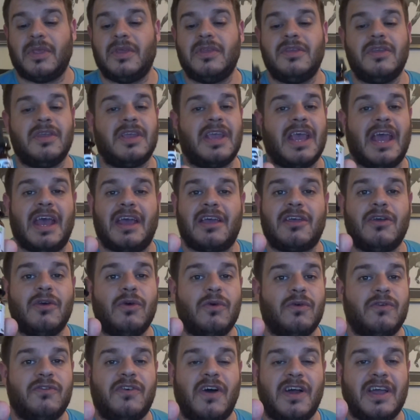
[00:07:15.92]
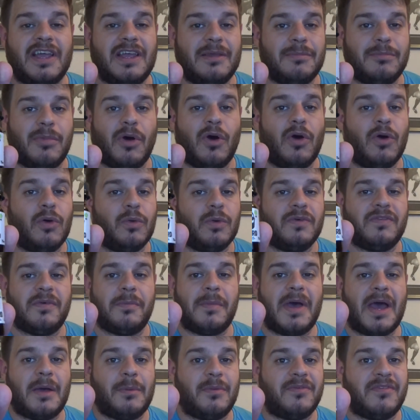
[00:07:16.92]
you get a cool funky bottle with a
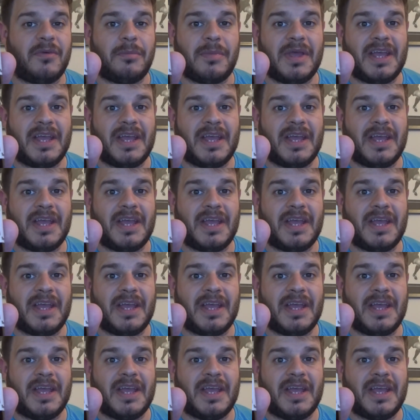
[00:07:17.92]
man with a